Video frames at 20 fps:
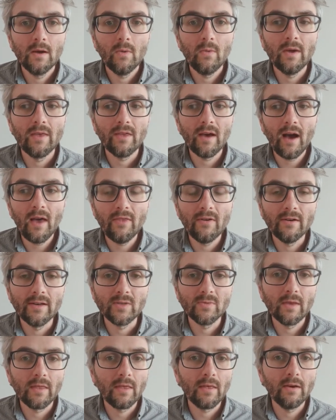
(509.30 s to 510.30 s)
with
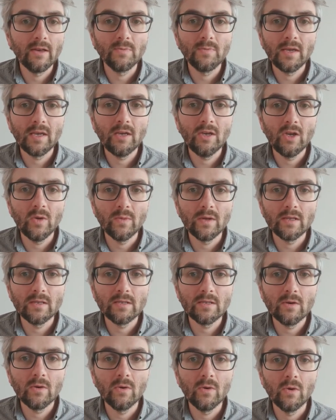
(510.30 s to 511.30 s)
others, whether those be
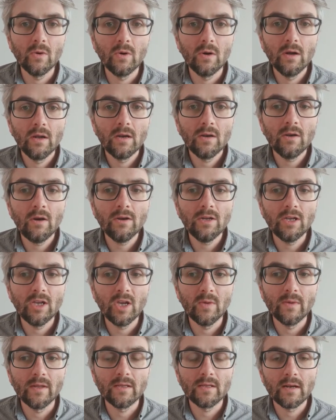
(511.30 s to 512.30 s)
humans or
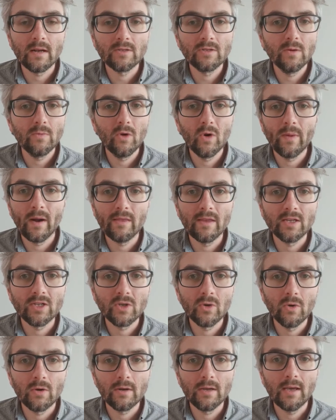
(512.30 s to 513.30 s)
non-humans, and I'll talk more about this
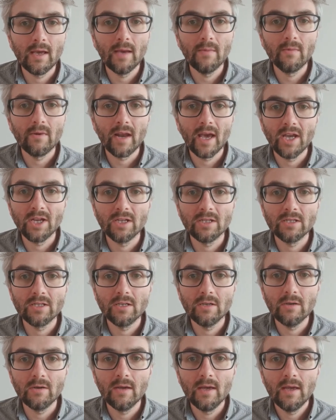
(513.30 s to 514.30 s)
shortly in relation
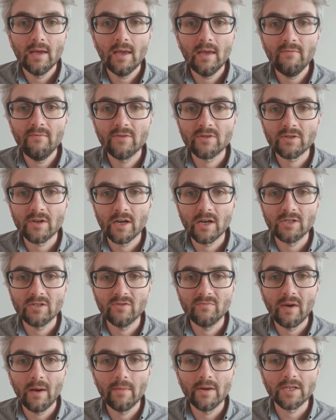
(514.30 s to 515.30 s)
to infrastructures
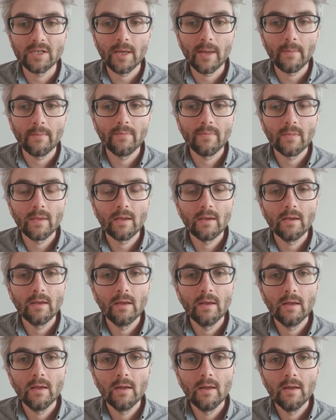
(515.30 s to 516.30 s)
of publishing.
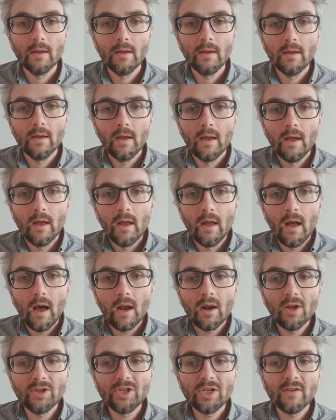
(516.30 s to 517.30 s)
A
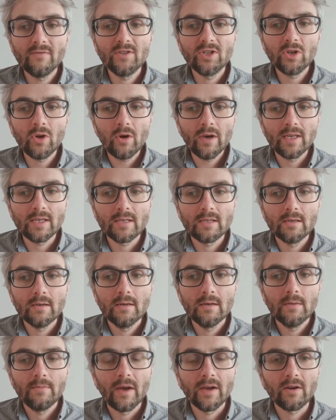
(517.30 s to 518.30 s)
logic of choice,
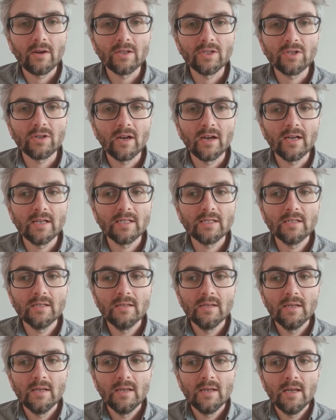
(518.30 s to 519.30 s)
by contrast,
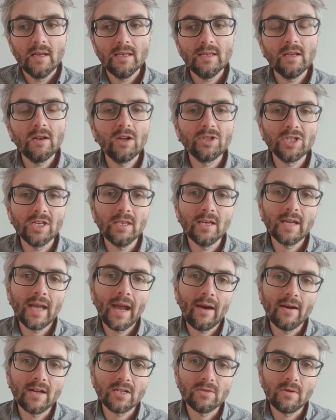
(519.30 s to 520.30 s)
is the logic that
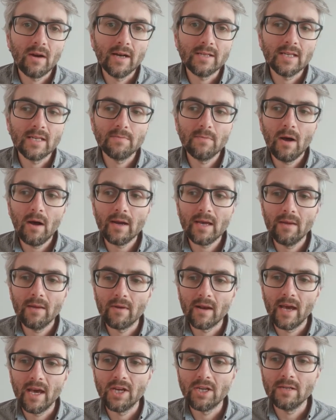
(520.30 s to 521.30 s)
characterises market
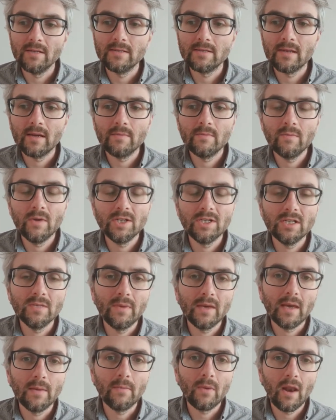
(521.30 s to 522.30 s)
relations and which is
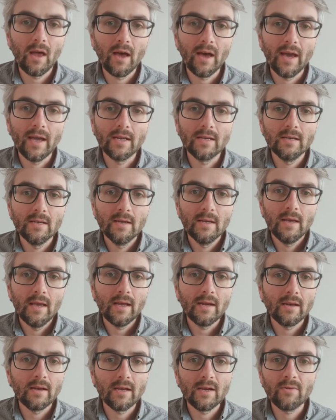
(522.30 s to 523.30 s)
being implied
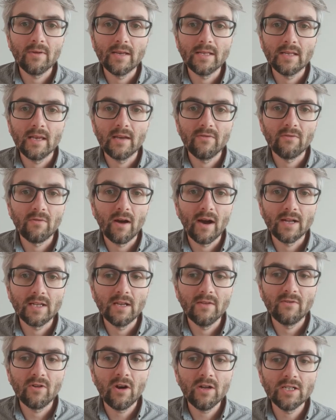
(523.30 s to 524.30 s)
in an increasing
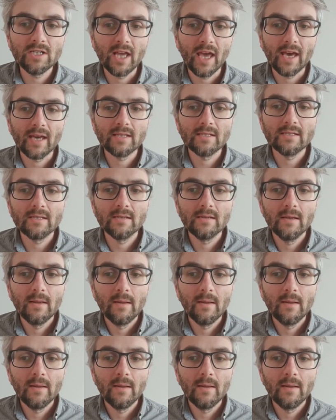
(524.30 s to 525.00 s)
variety of contexts.